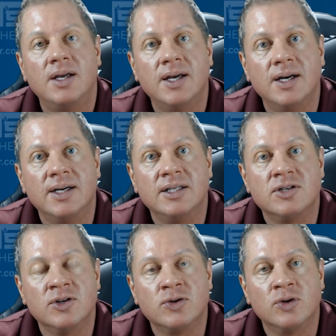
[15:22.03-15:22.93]
uh, in
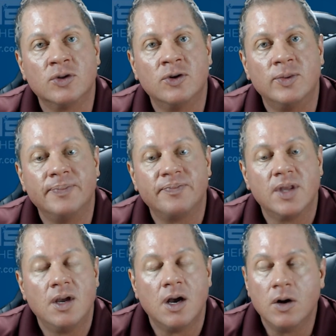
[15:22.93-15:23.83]
central Oklahoma.
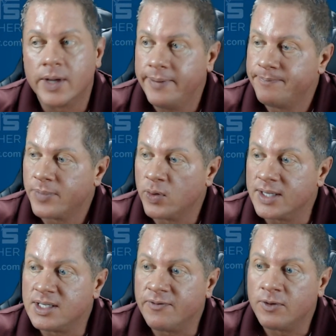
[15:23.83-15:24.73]
Okay, well
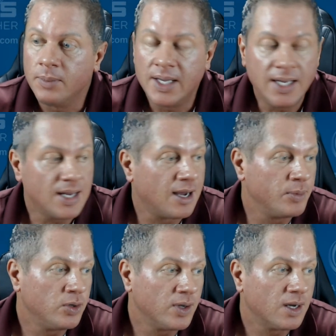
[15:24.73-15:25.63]
that's it for me. I'll
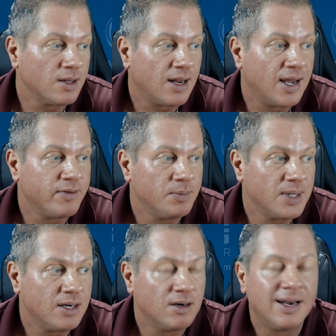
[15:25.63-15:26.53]
be doing another live
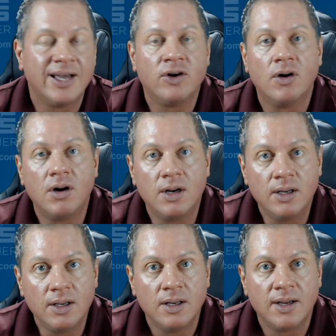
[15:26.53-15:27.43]
update here later
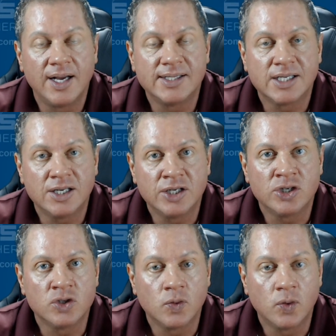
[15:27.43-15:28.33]
on as
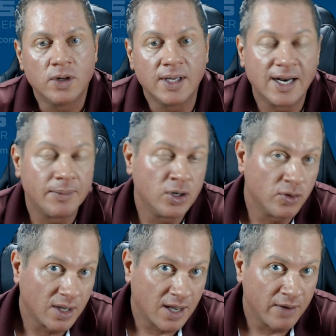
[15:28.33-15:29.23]
conditions warrant. Again, I'll be
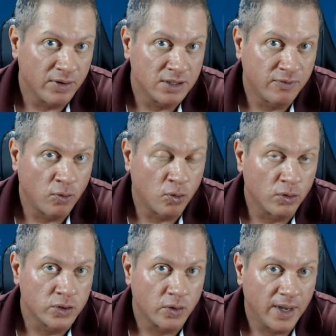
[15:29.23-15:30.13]
doing coverage
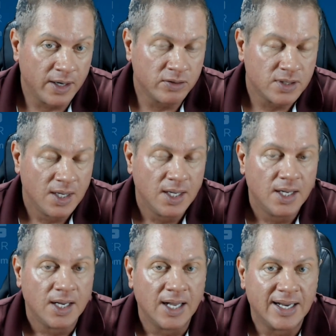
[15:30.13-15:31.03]
for tornadoes
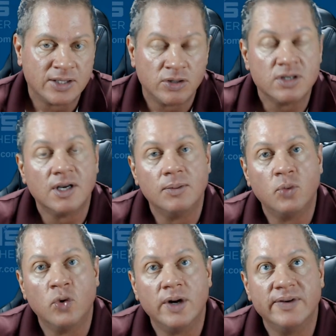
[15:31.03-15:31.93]
unless there's some
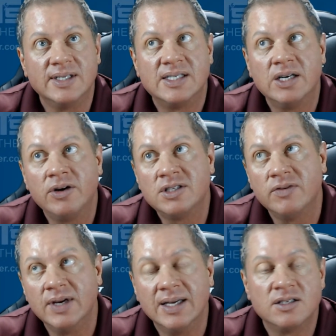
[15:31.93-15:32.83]
more of a serious
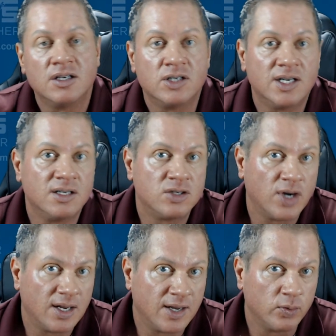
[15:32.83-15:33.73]
event such as
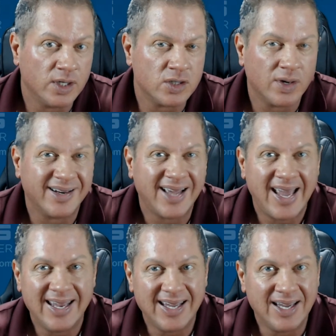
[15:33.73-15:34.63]
straight line winds around
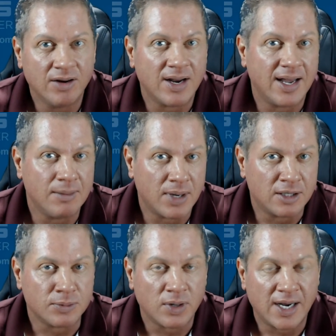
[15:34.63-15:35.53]
80 or 90
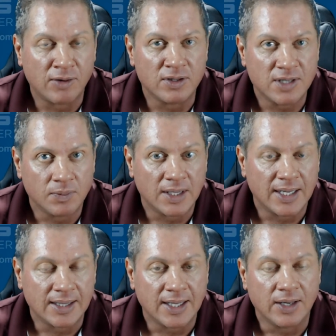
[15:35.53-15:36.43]
miles per hour something
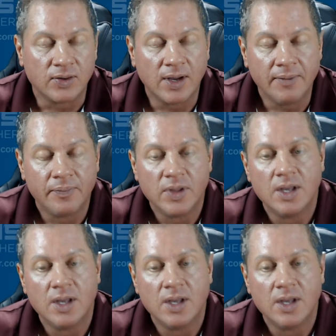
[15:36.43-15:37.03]
like that, okay?